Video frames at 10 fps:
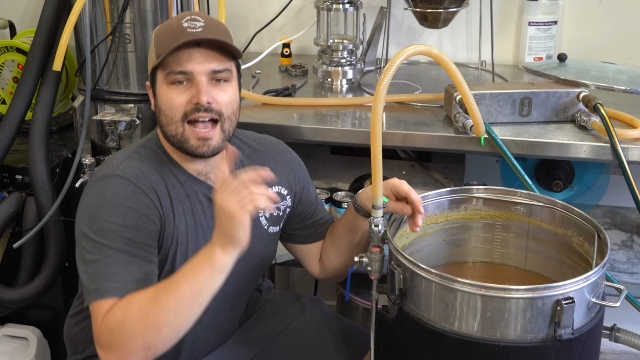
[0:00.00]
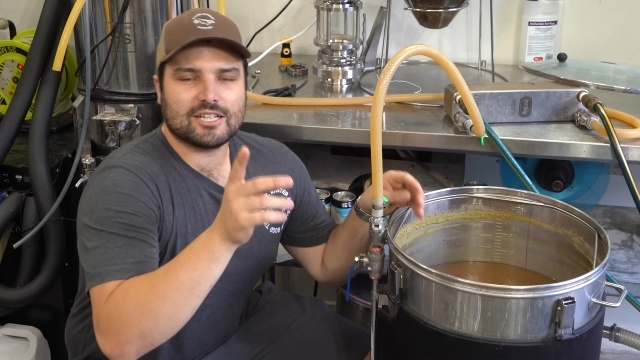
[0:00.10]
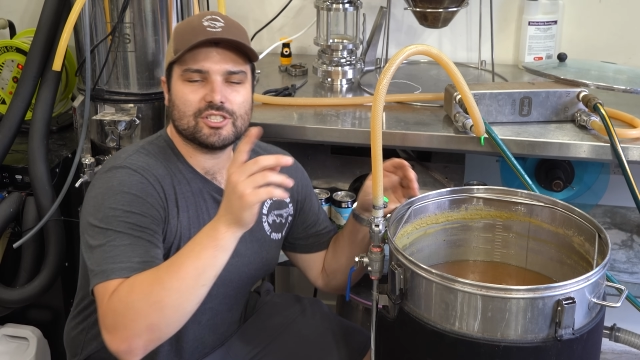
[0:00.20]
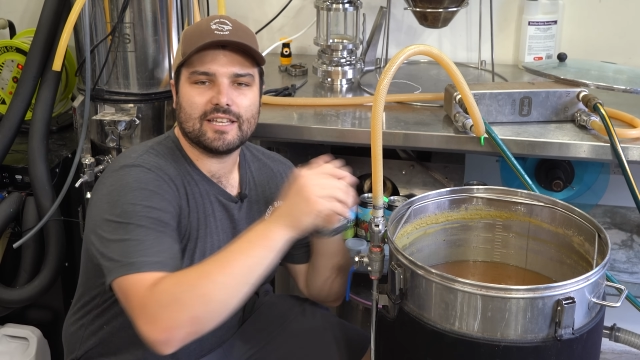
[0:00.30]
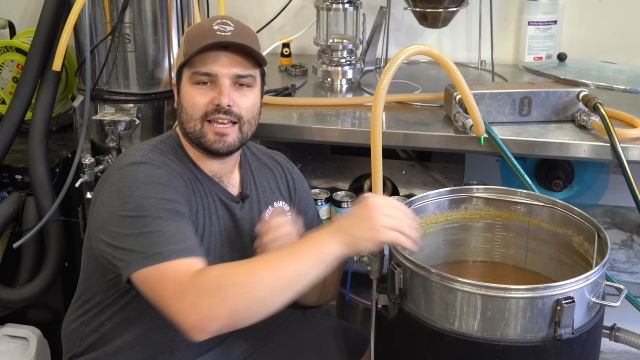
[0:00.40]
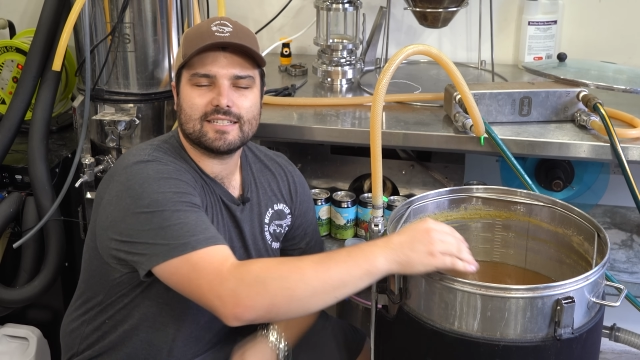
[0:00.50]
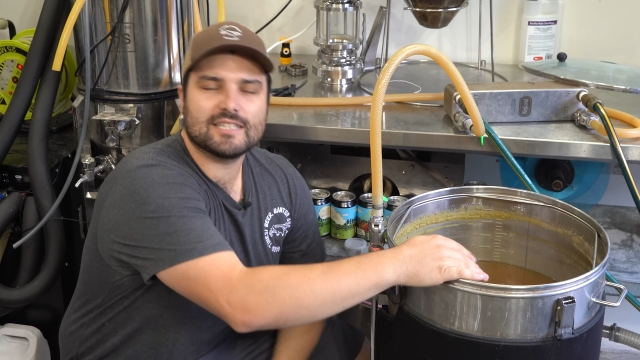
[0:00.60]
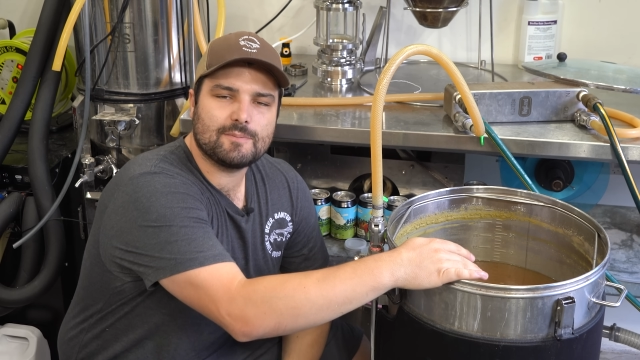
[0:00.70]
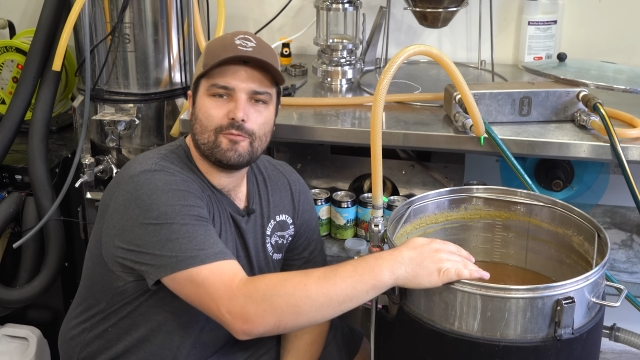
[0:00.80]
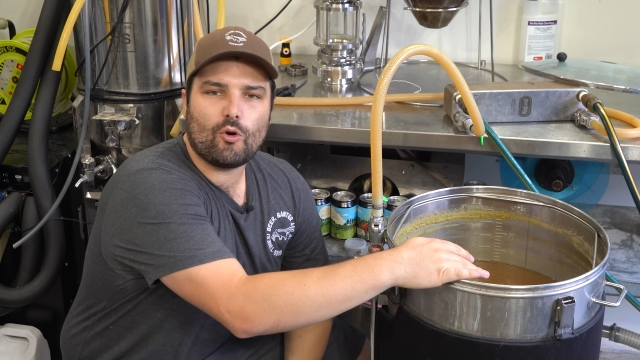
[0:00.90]
Actually,
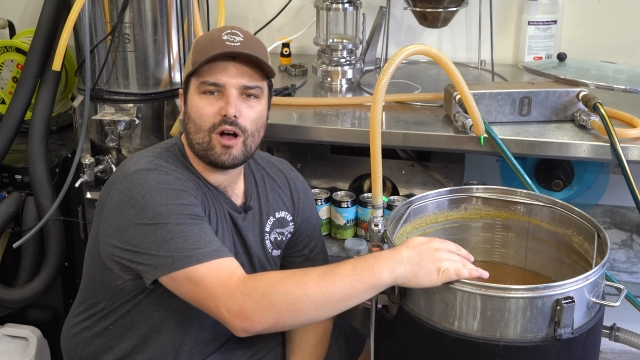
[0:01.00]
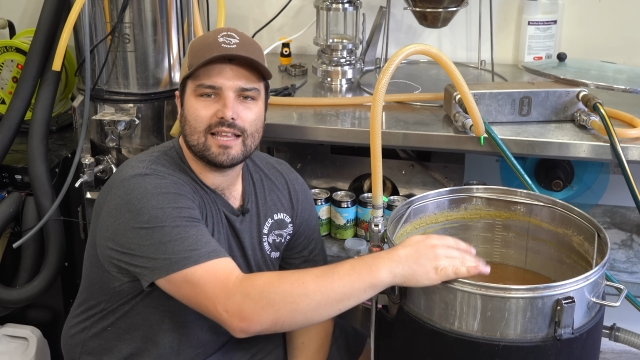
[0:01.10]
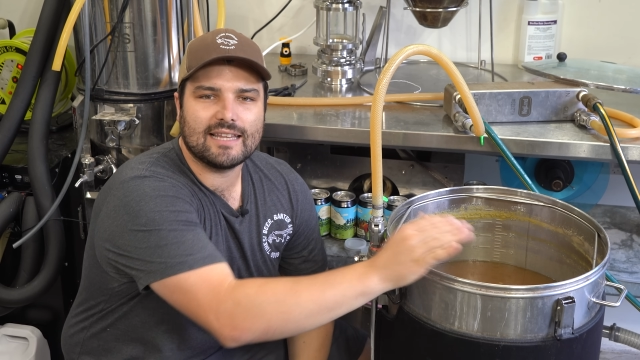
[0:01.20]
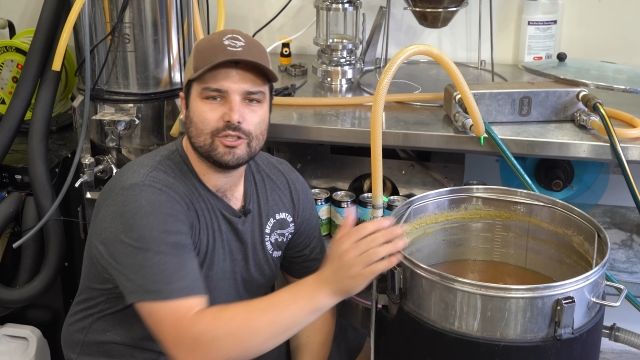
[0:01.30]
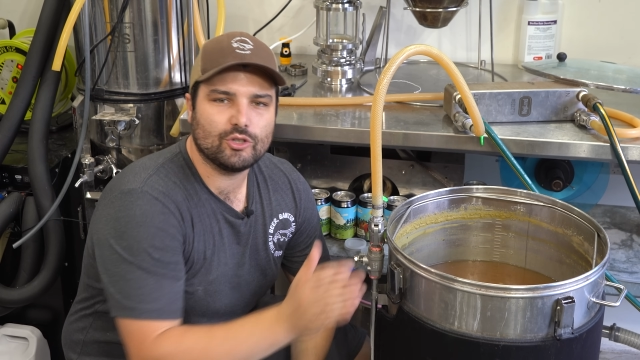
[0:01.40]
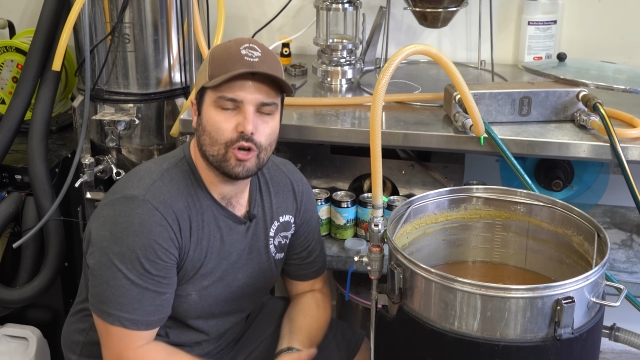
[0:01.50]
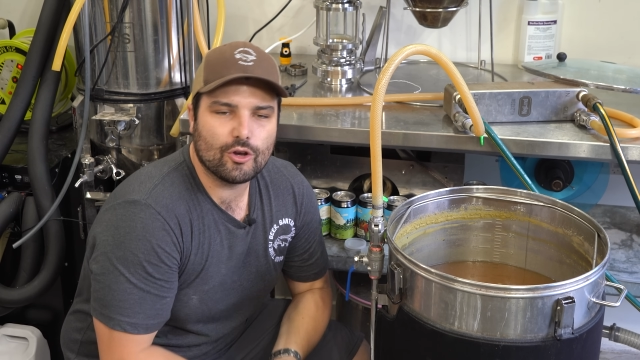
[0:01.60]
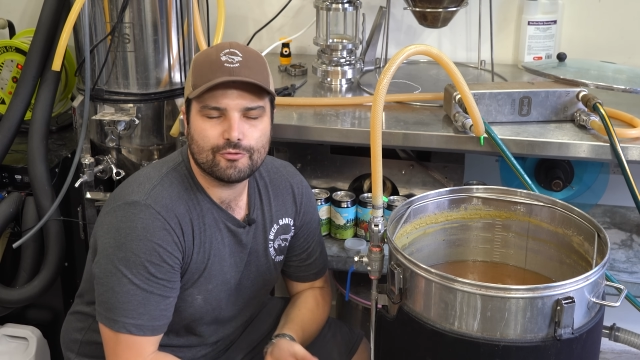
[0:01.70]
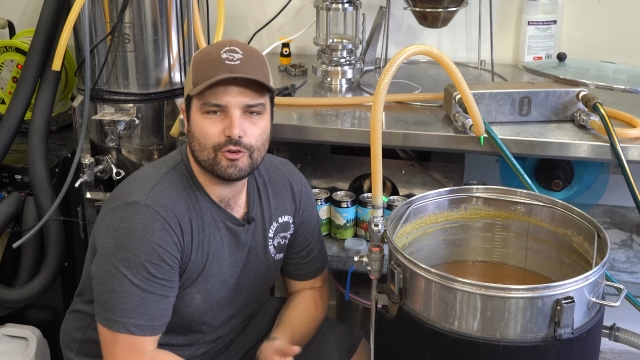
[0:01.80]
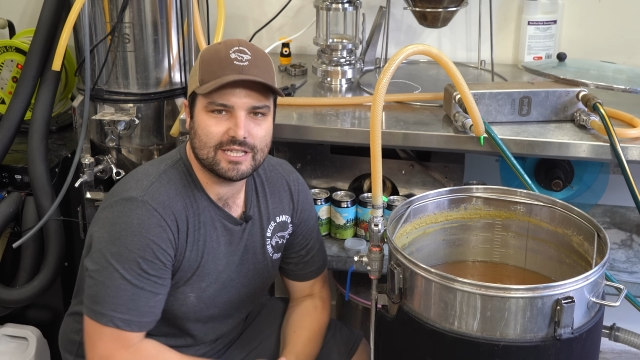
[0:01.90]
just before I let you
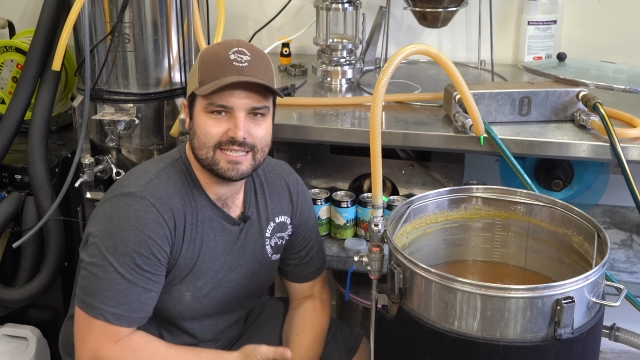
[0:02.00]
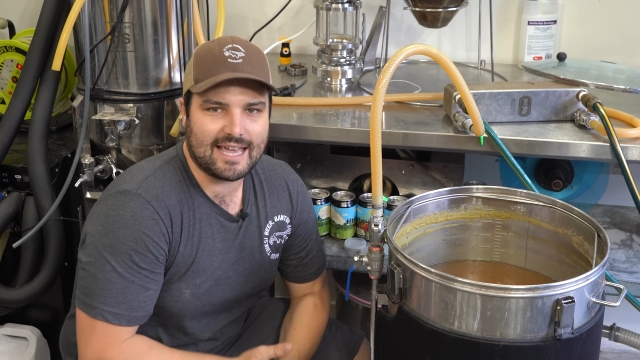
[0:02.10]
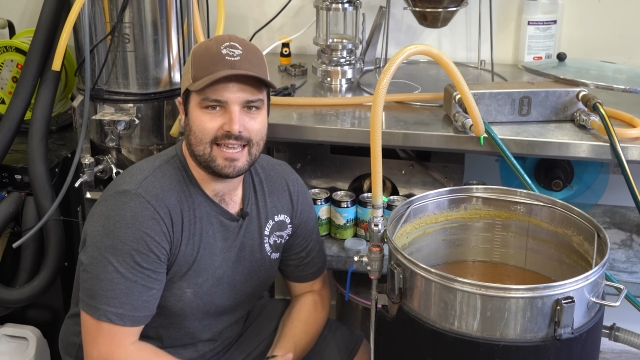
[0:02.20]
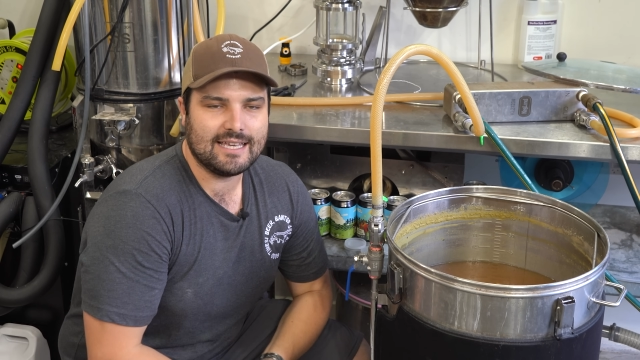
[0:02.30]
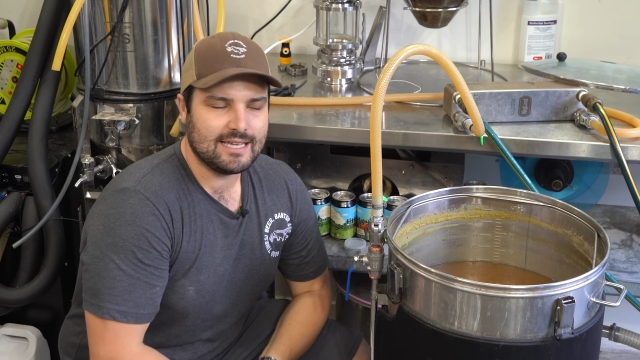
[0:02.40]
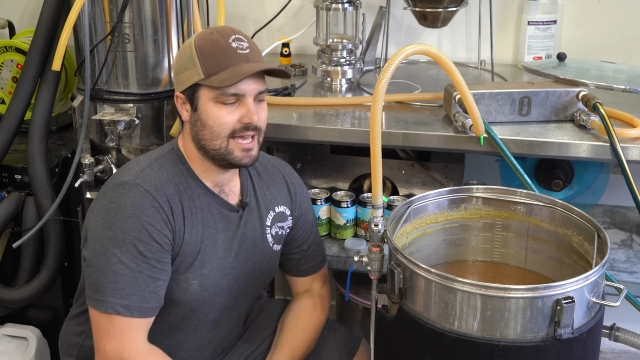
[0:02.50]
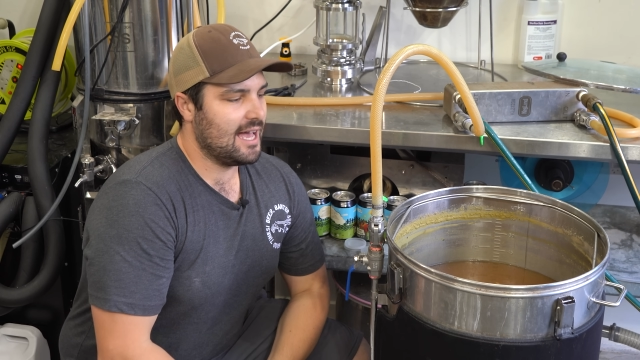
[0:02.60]
go for the day,